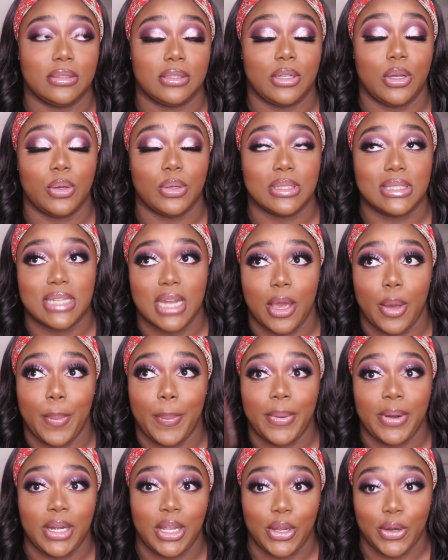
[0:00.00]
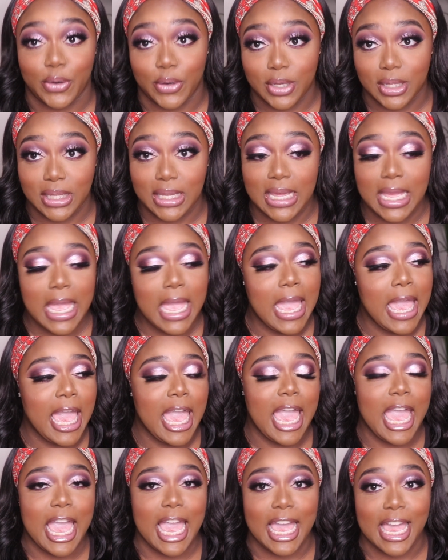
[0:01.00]
goes down pretty early,
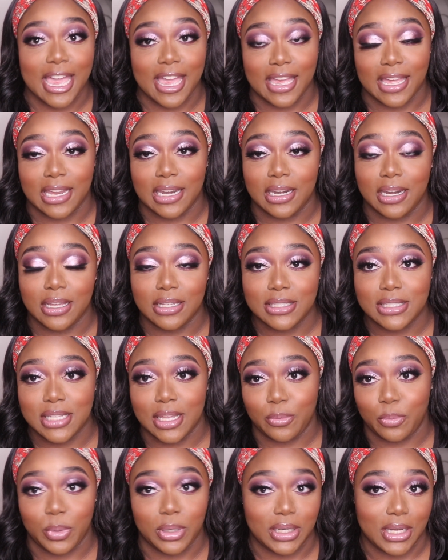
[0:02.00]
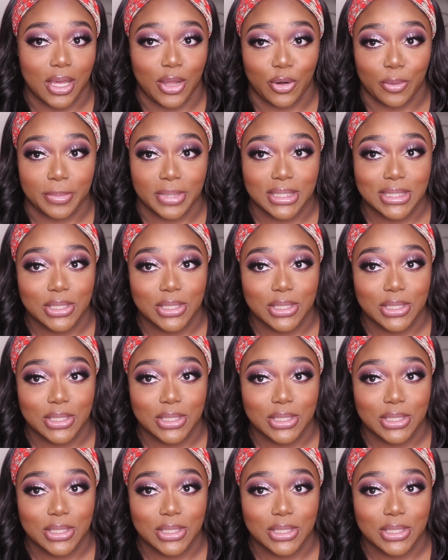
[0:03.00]
and the sun went down on me,